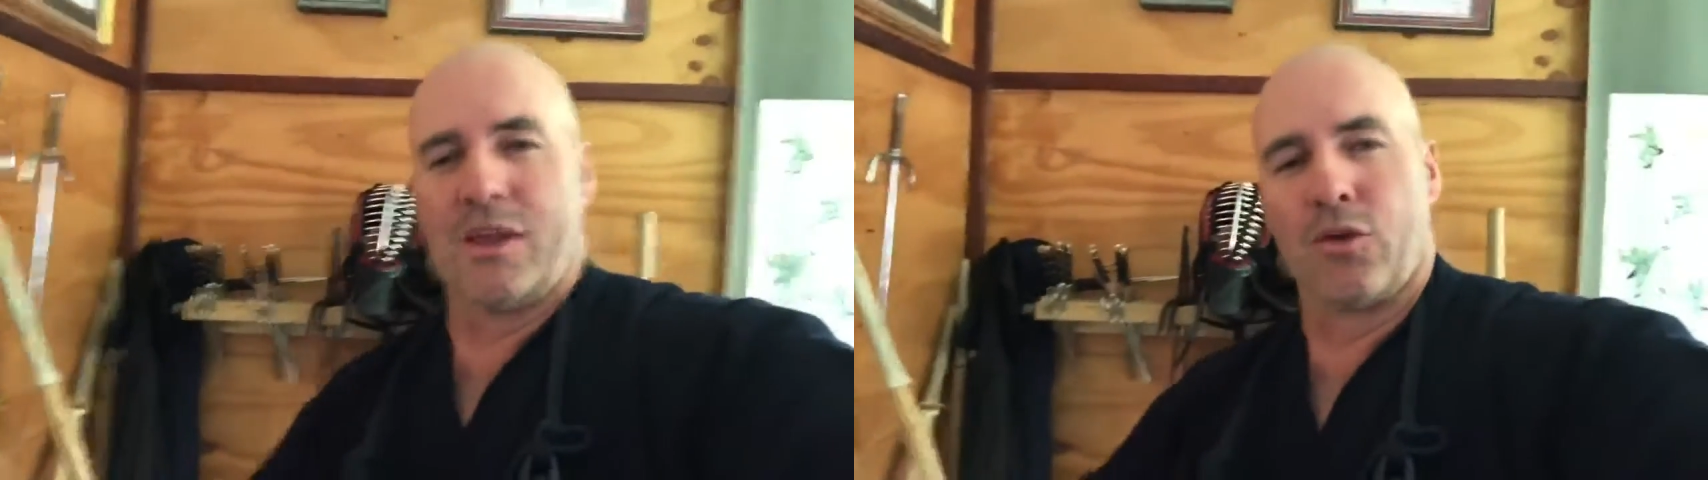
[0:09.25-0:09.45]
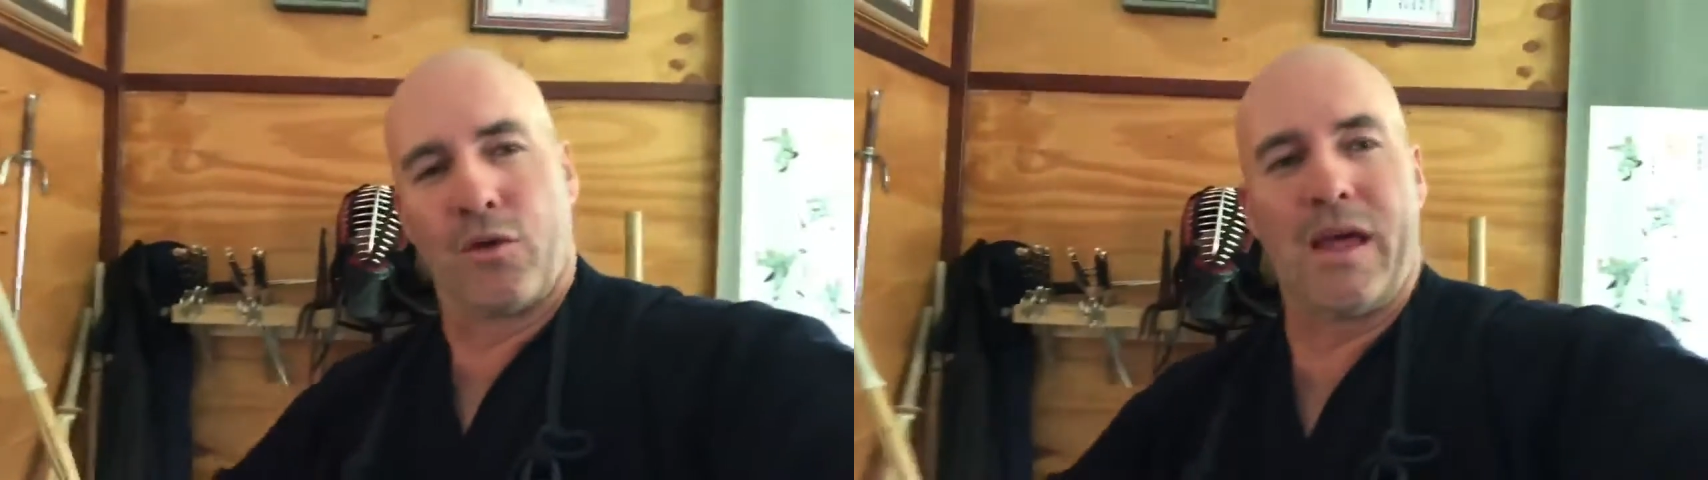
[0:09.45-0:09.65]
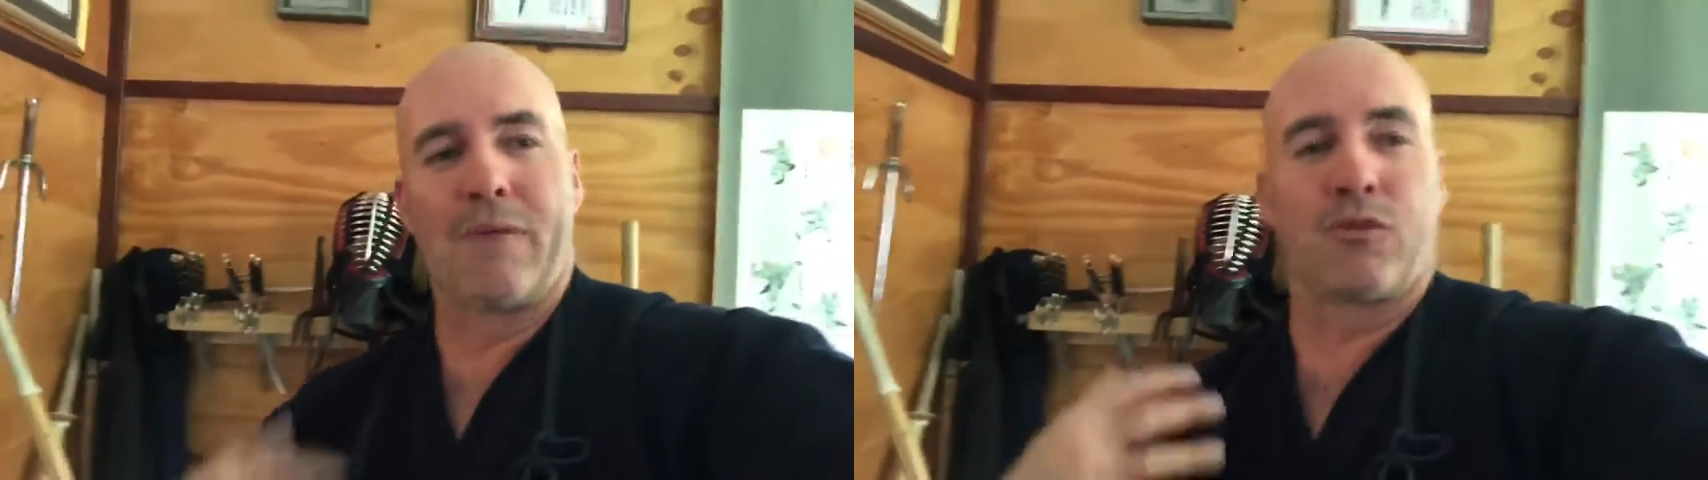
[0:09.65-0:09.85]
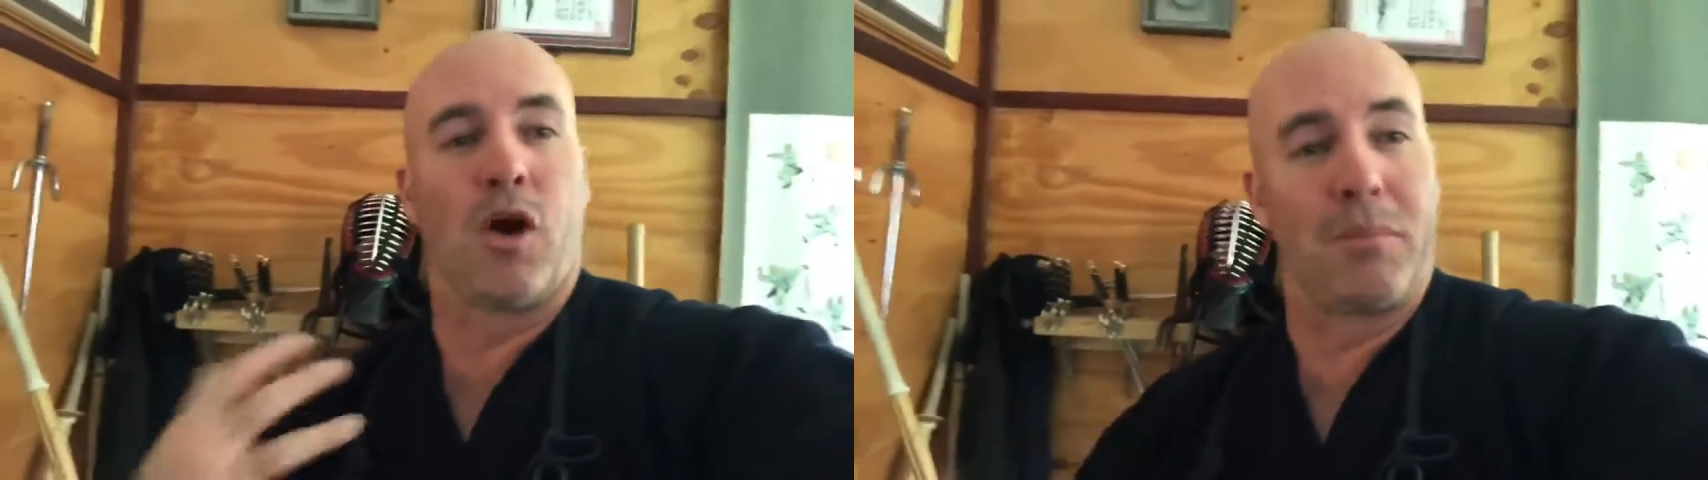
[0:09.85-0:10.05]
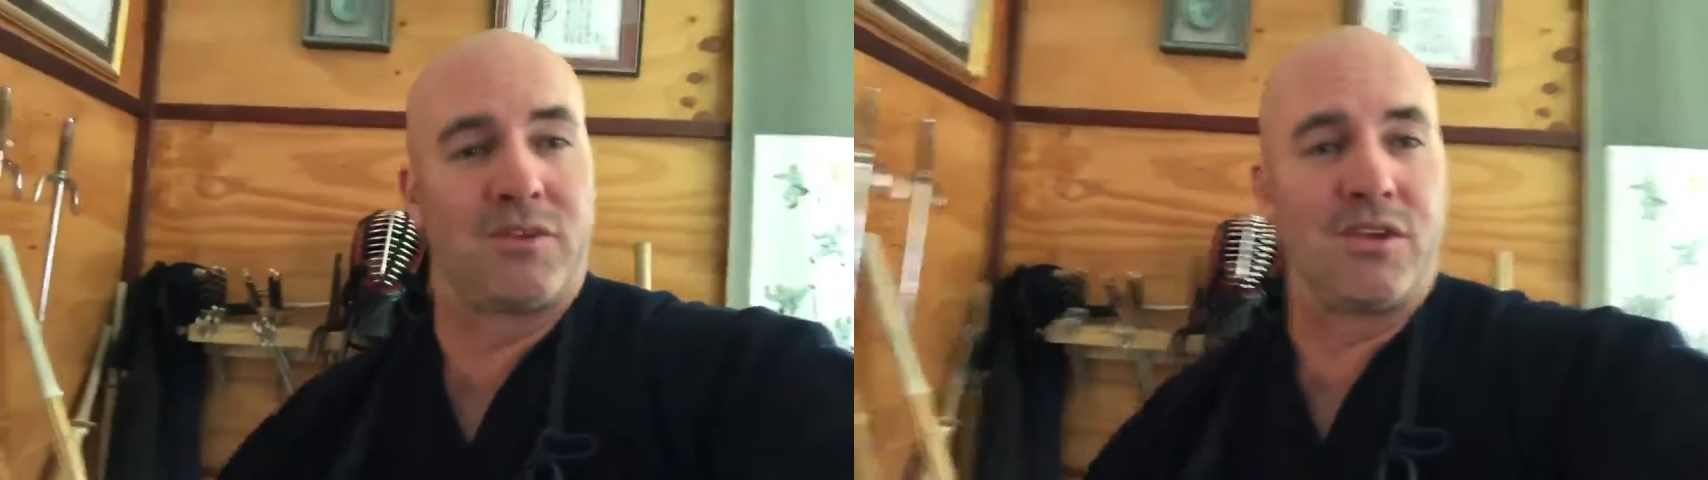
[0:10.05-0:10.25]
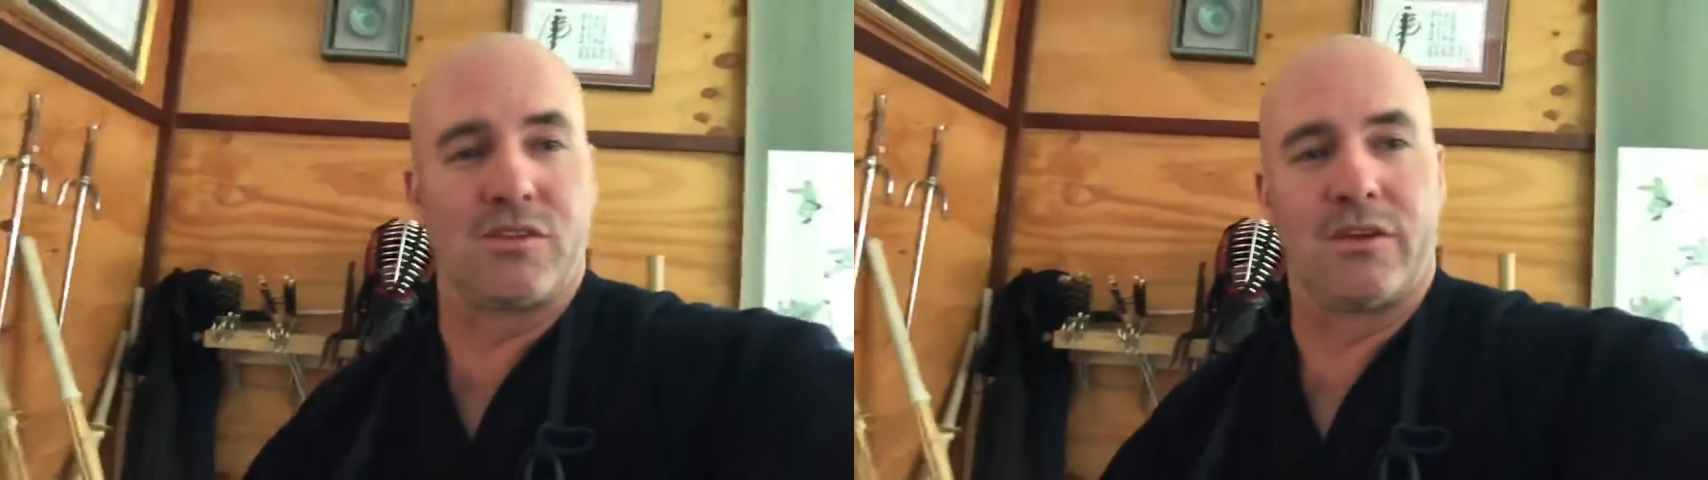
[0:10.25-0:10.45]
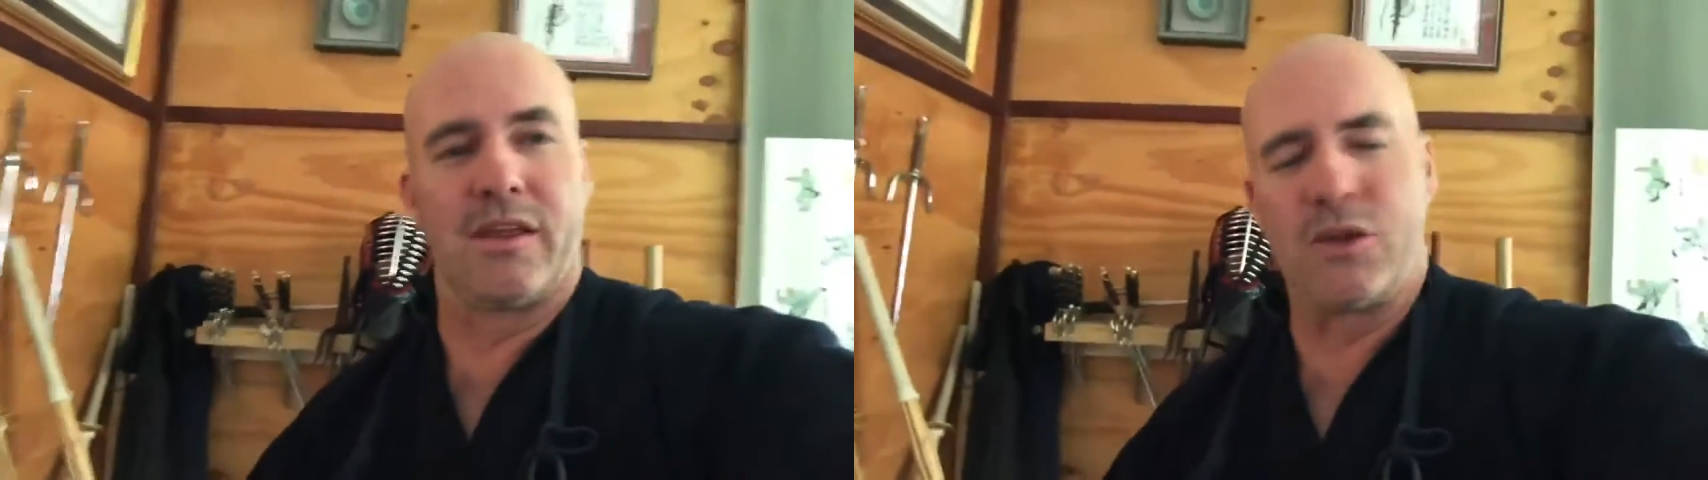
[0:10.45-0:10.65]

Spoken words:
in order to have competition.